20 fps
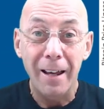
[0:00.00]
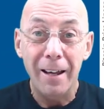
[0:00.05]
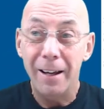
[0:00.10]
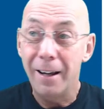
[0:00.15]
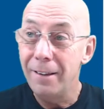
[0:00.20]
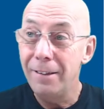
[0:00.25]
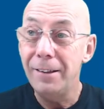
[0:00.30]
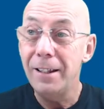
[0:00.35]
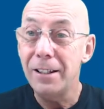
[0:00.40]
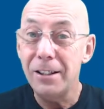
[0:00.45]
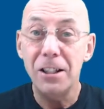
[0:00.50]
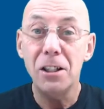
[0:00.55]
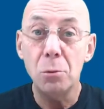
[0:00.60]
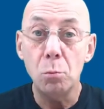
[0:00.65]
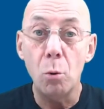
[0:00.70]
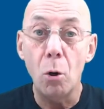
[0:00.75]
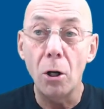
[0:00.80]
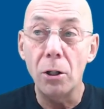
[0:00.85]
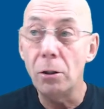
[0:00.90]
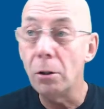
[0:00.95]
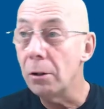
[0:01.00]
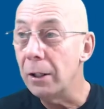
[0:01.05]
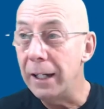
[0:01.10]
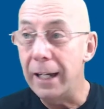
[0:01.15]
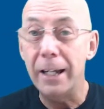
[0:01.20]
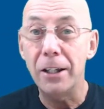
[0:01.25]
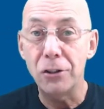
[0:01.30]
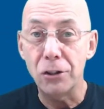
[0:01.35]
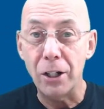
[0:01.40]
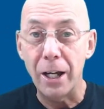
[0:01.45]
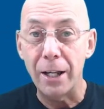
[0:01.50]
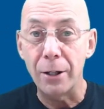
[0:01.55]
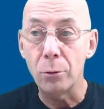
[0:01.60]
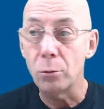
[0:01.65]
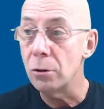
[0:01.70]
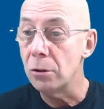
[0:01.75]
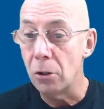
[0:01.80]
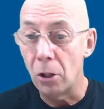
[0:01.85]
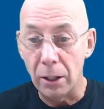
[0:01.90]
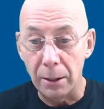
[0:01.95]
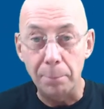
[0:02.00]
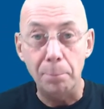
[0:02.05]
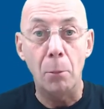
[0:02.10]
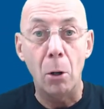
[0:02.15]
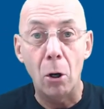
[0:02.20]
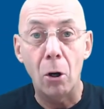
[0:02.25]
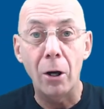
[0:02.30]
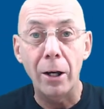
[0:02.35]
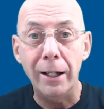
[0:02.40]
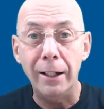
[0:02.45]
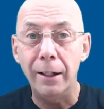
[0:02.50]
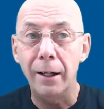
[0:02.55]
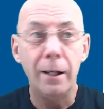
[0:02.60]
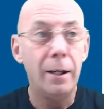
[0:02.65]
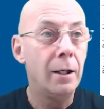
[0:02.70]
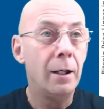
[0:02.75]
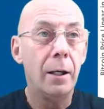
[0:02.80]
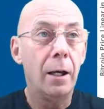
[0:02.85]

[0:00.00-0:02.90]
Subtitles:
And this is why you'll hear channels like mine,